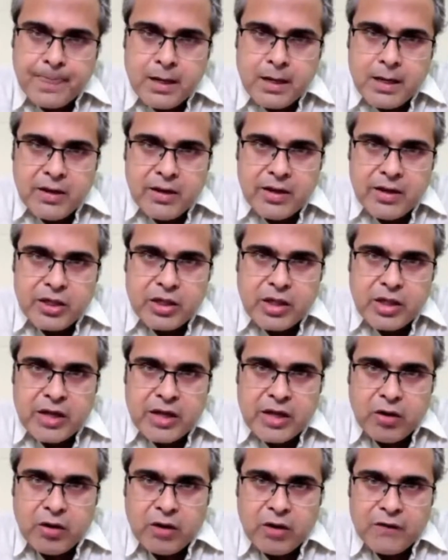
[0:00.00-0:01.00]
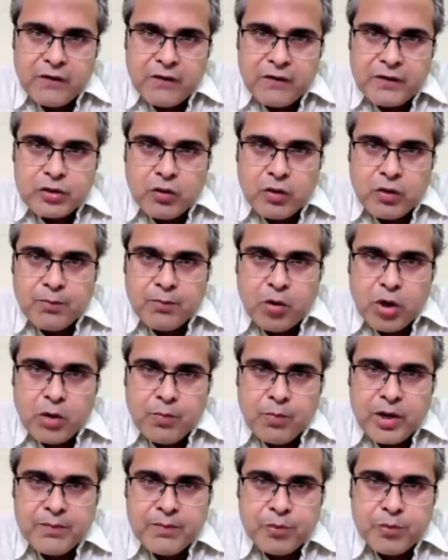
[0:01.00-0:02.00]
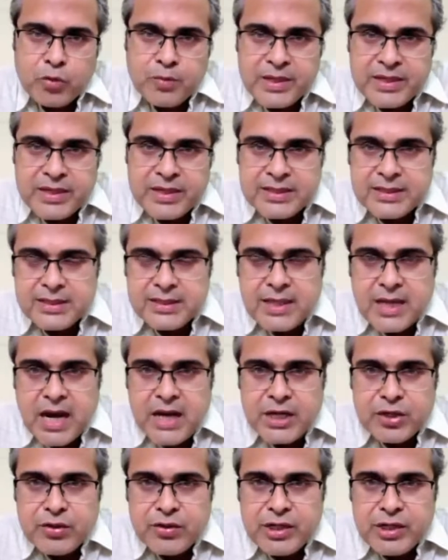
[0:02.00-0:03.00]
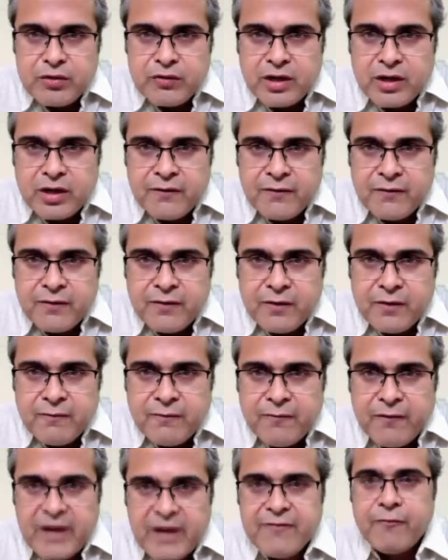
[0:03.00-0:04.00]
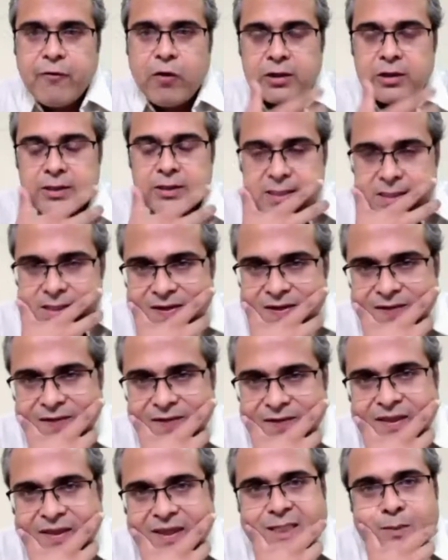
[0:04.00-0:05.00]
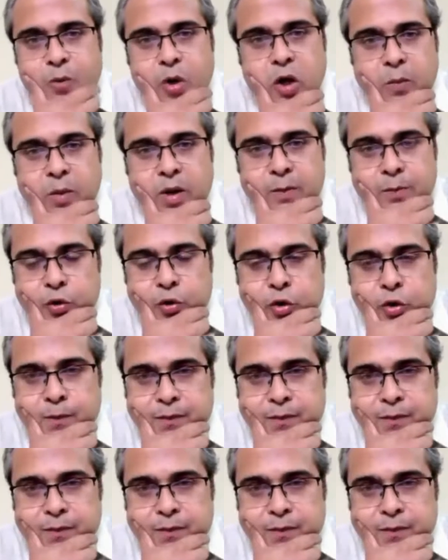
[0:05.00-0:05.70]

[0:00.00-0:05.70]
and all of us know what a ballpoint probe is, and you need to confirm 5 walls with this ballpoint probe.